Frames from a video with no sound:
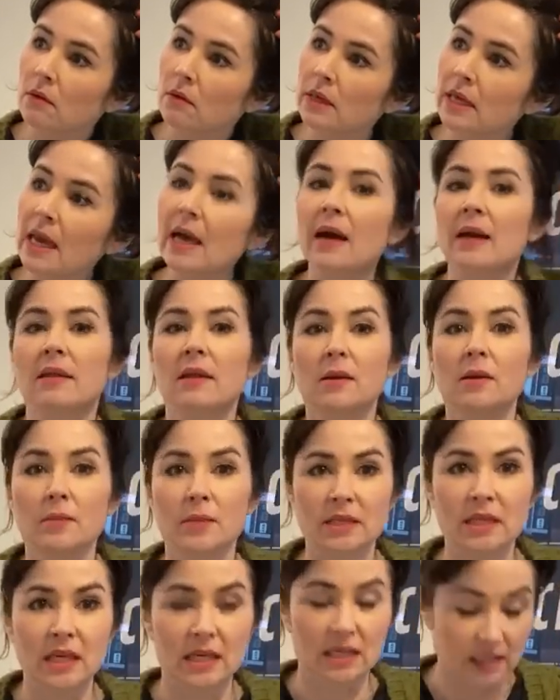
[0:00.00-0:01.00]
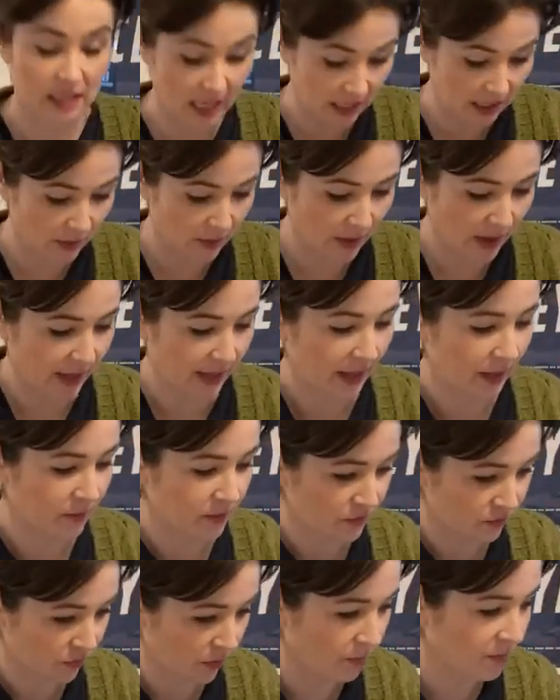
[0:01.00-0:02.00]
Yeah, I think we did. Anyway, it
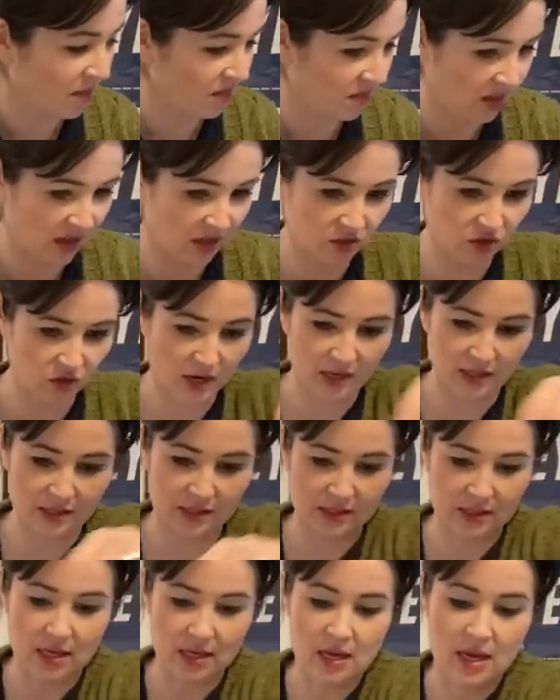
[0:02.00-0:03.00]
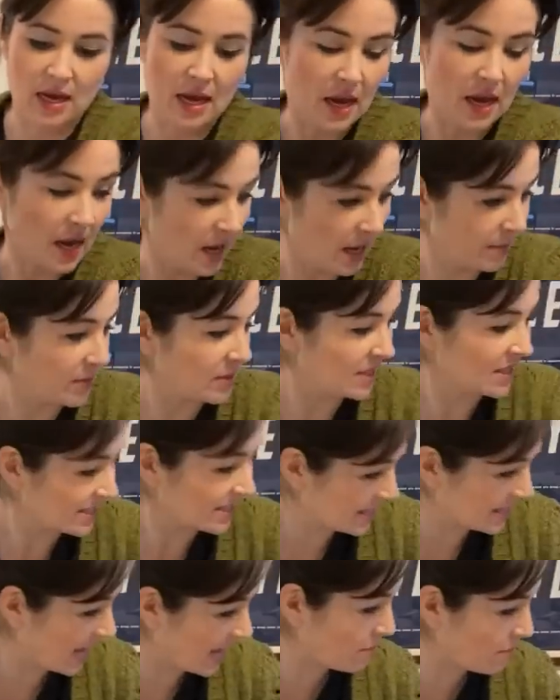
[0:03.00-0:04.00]
was from the Thea dress. Um, it's the
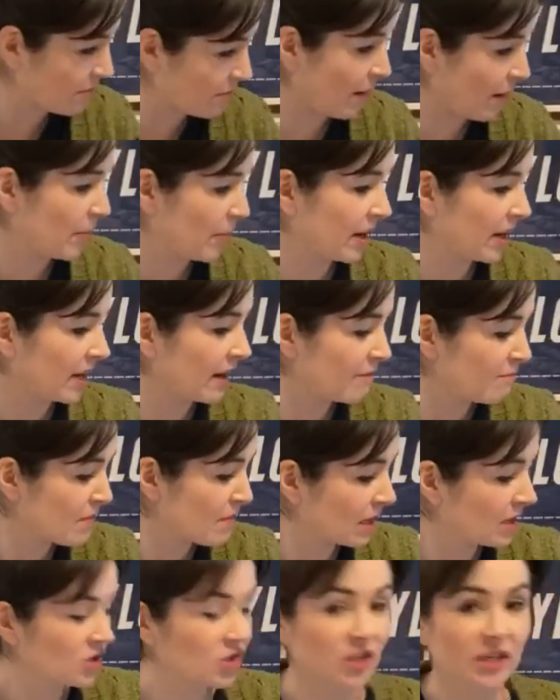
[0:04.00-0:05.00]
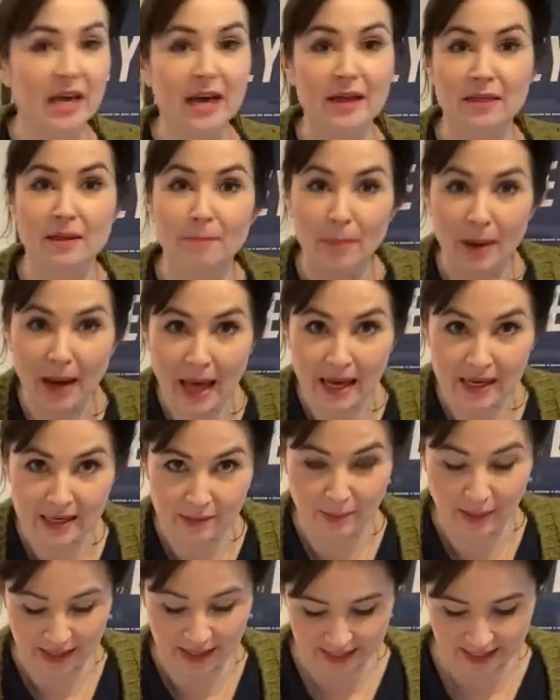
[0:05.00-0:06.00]
same fabric, and I've managed to get the
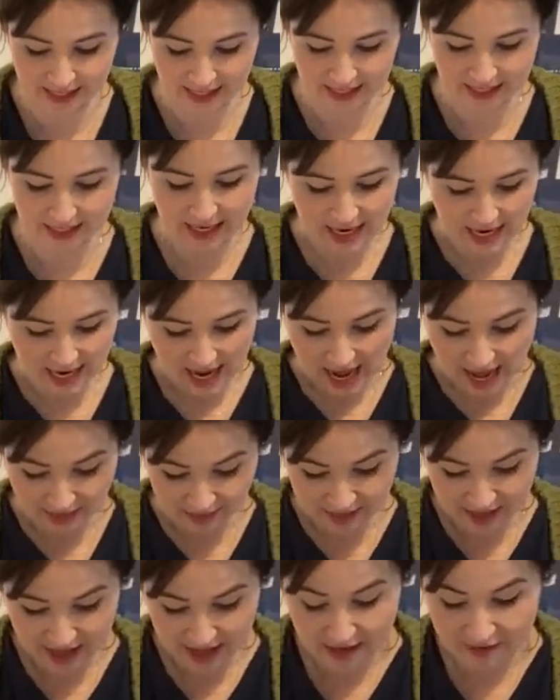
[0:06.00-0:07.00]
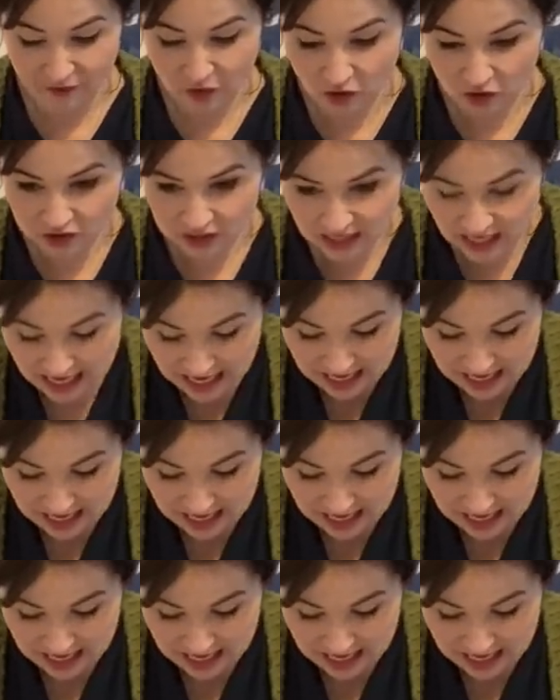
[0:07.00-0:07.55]
black back in, and then I've got it